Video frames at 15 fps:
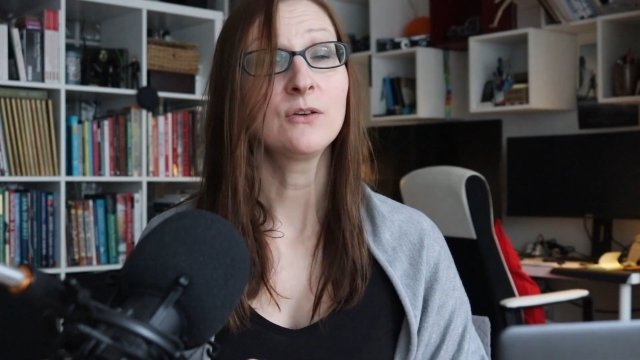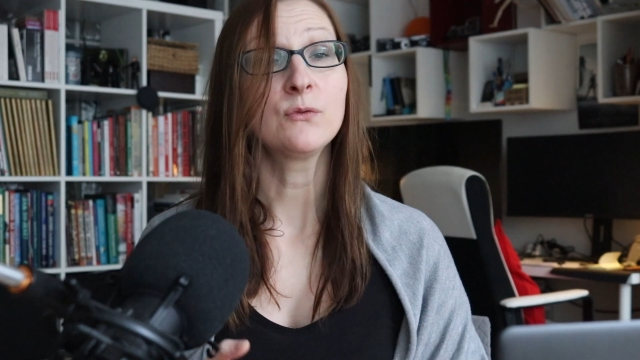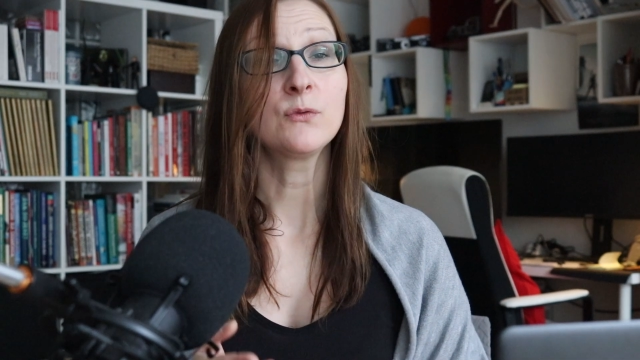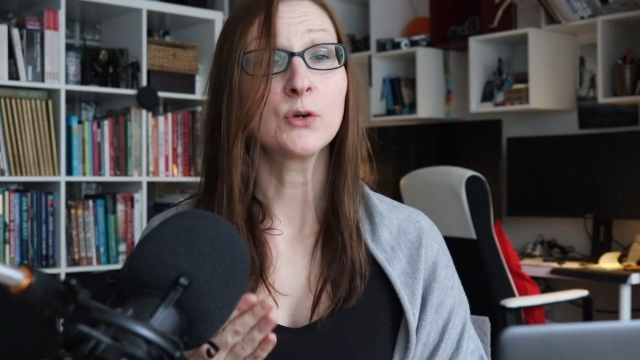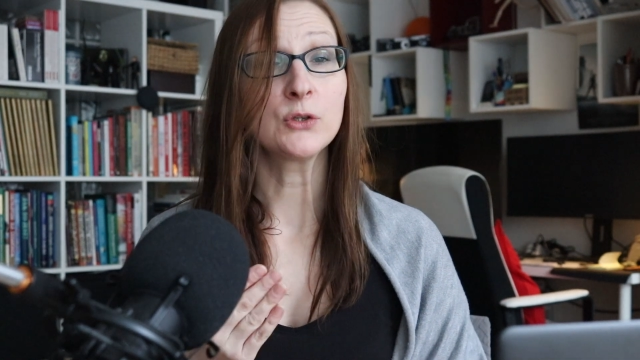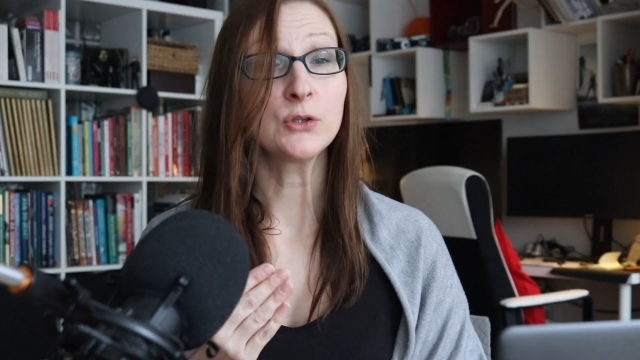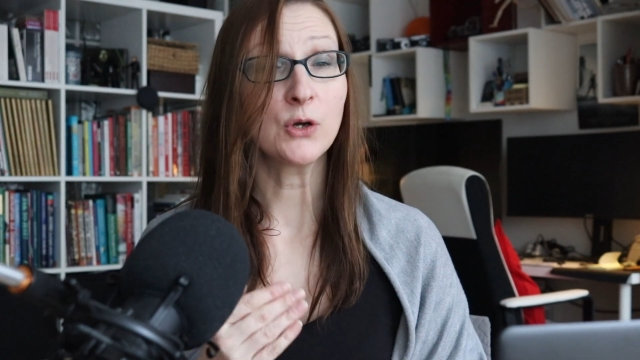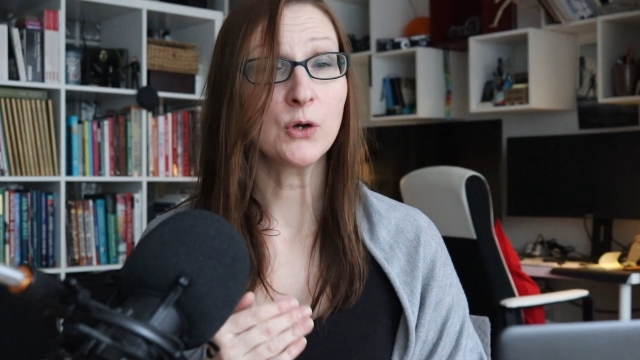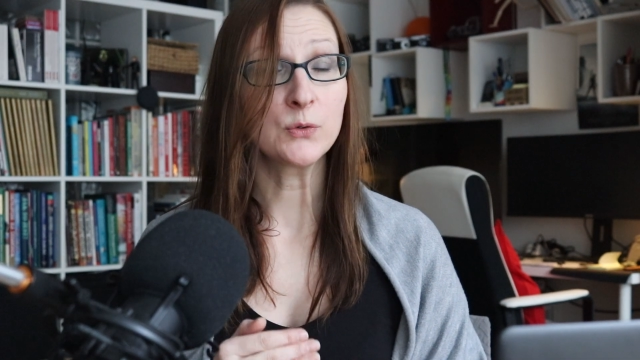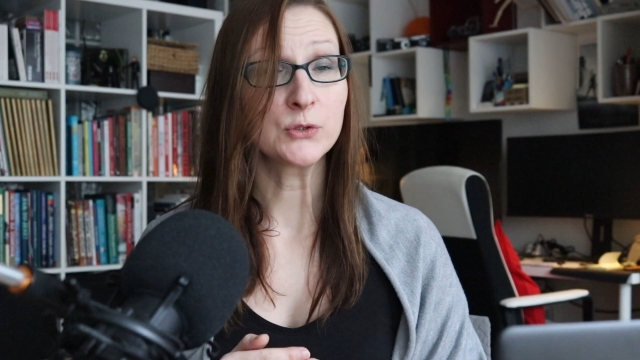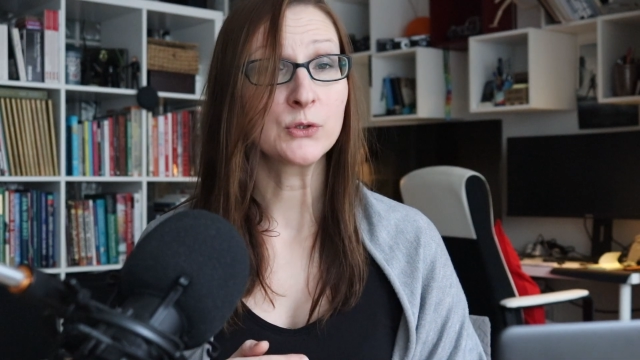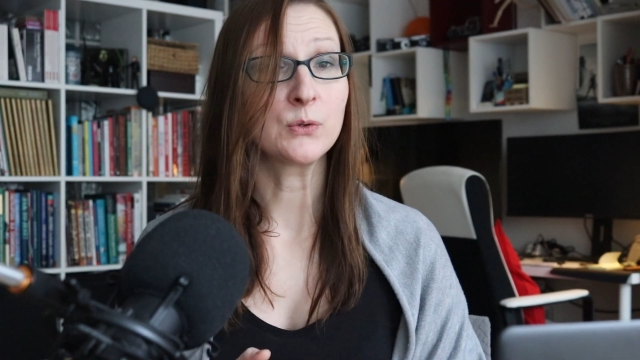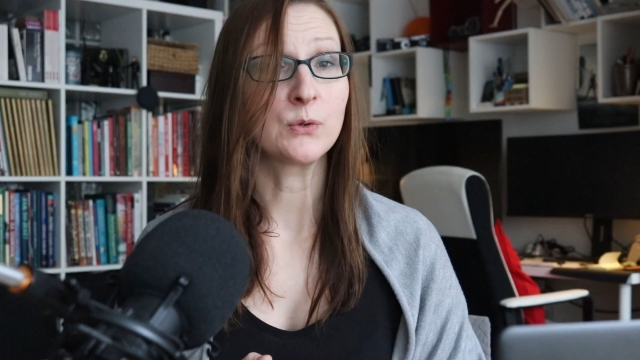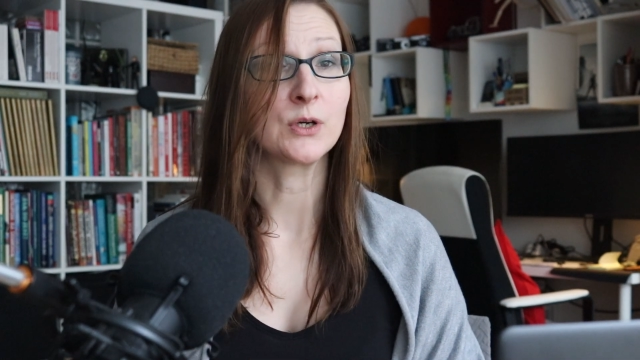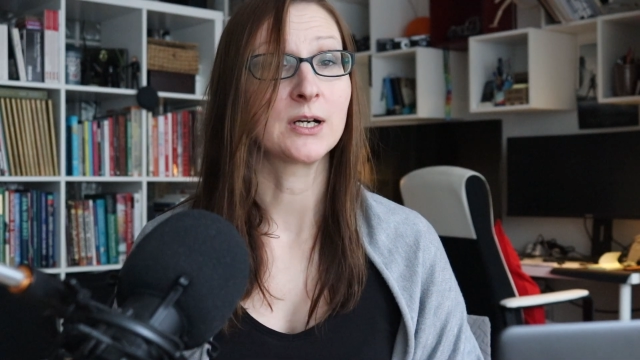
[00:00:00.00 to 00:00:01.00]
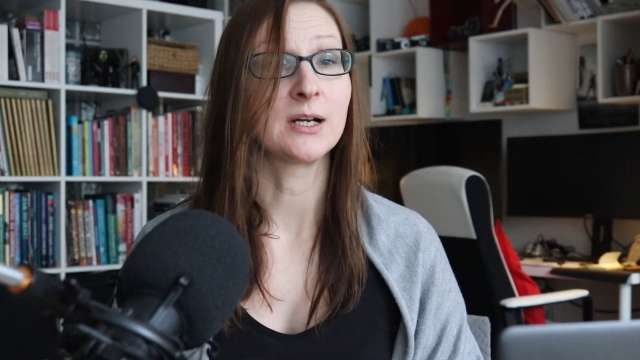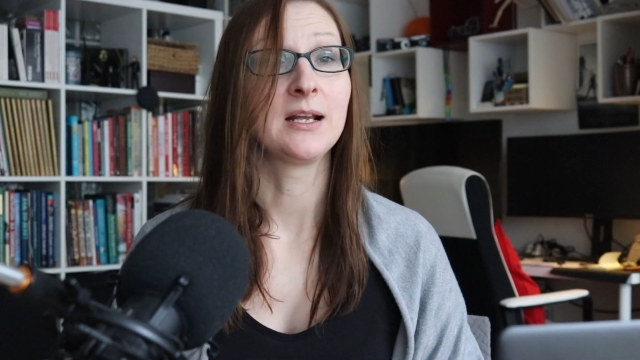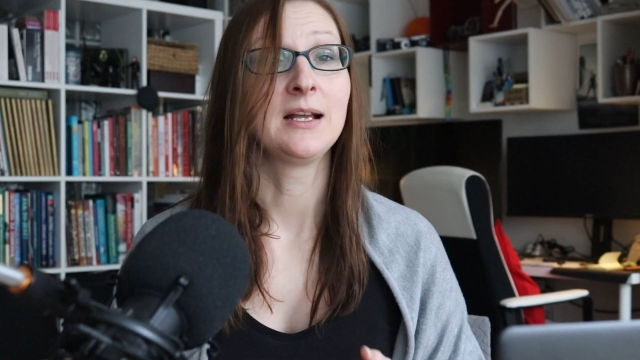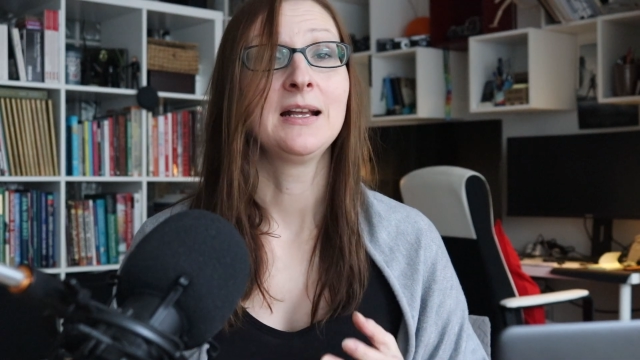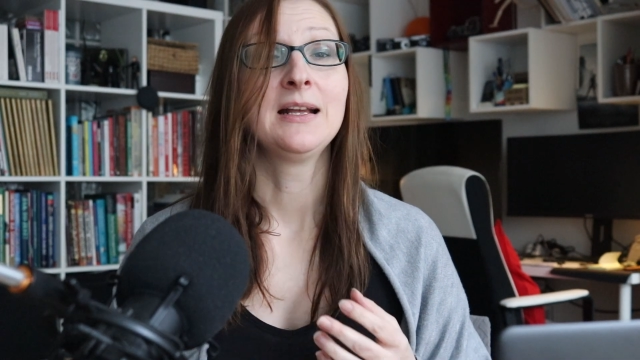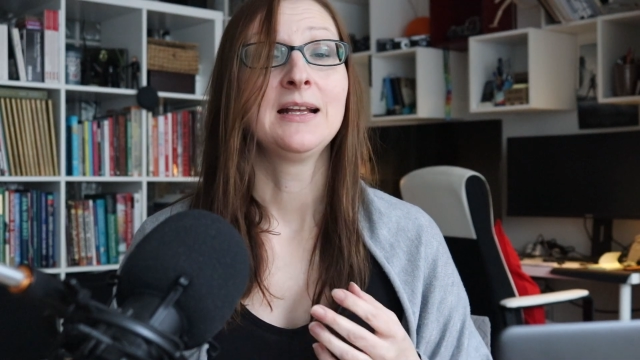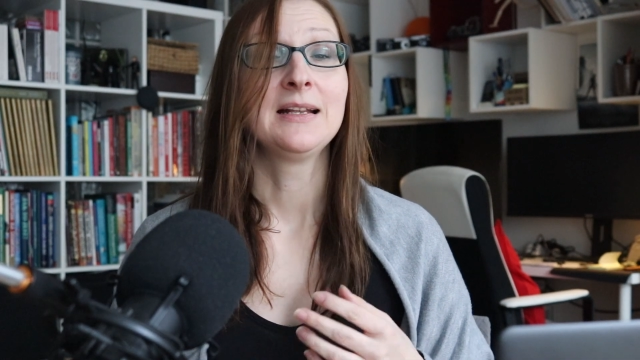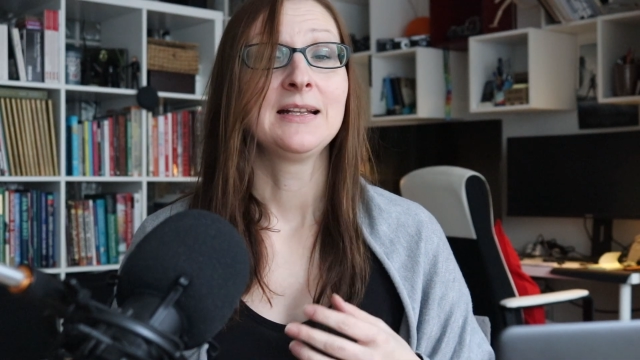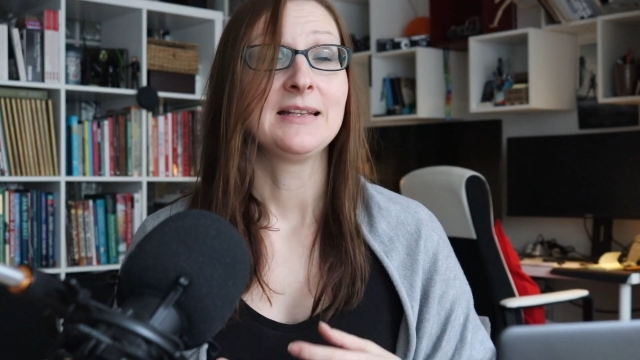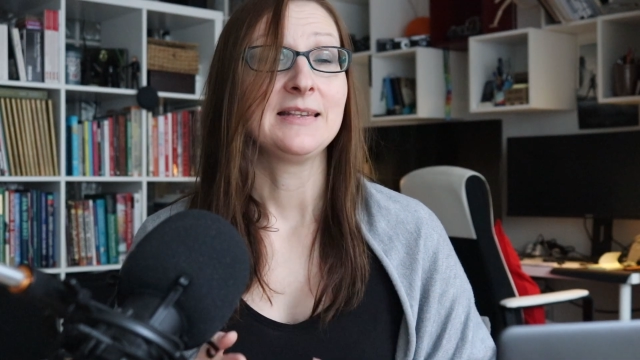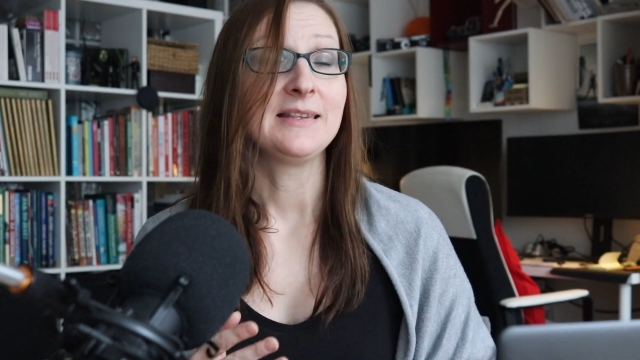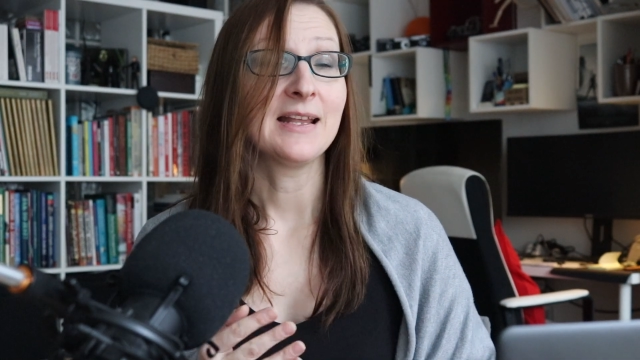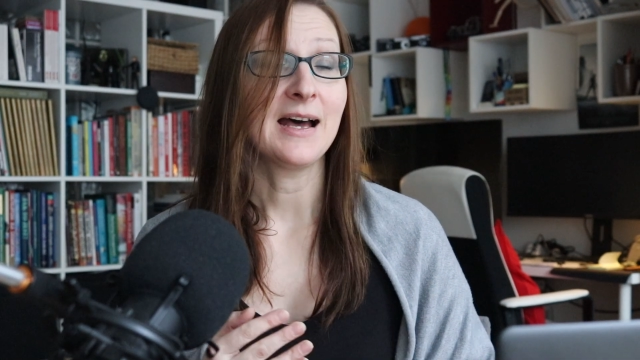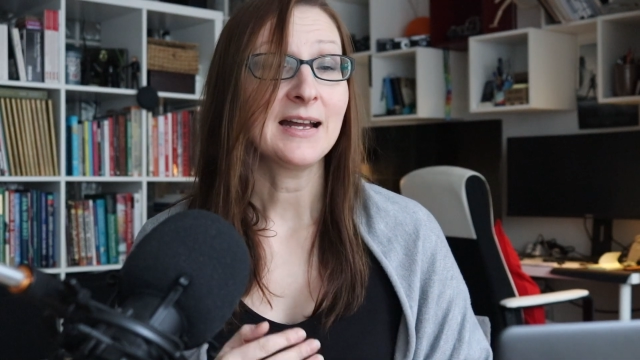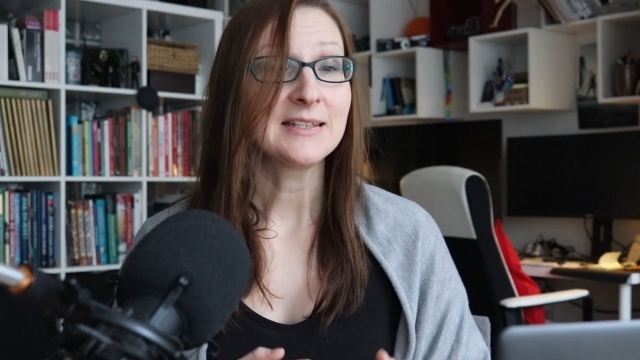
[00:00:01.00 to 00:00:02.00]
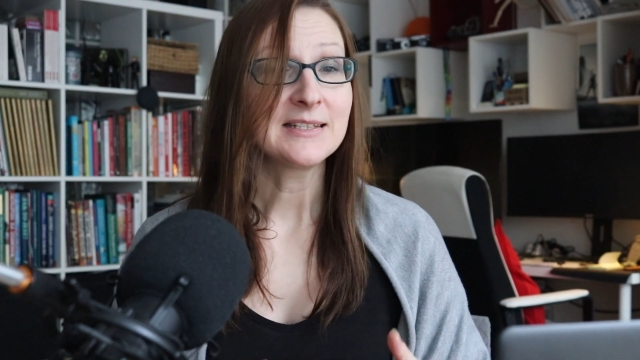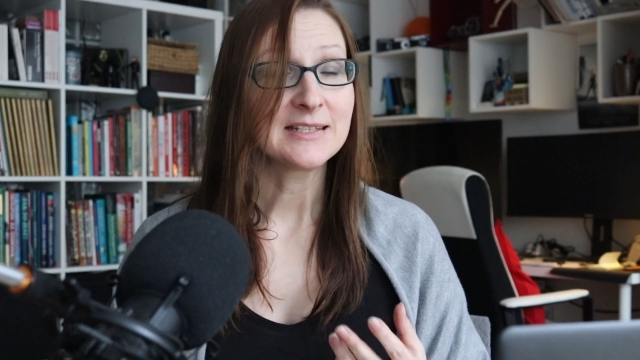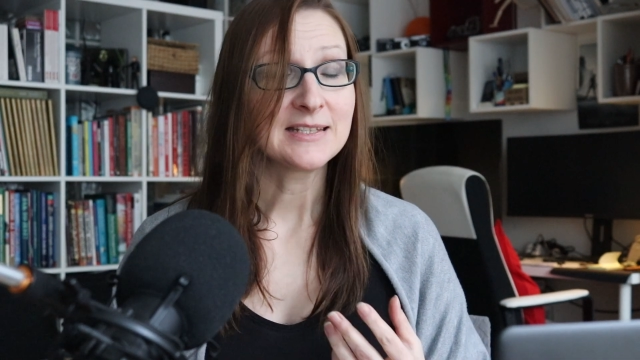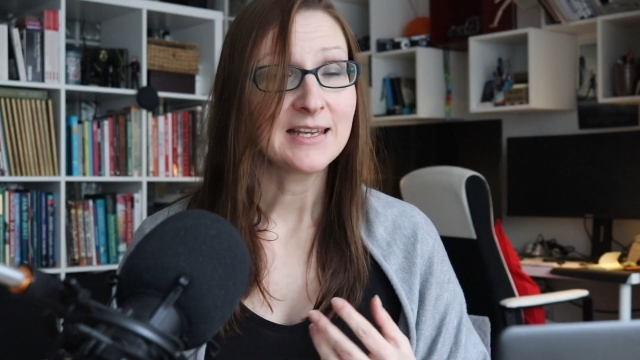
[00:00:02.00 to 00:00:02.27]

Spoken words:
For those who are not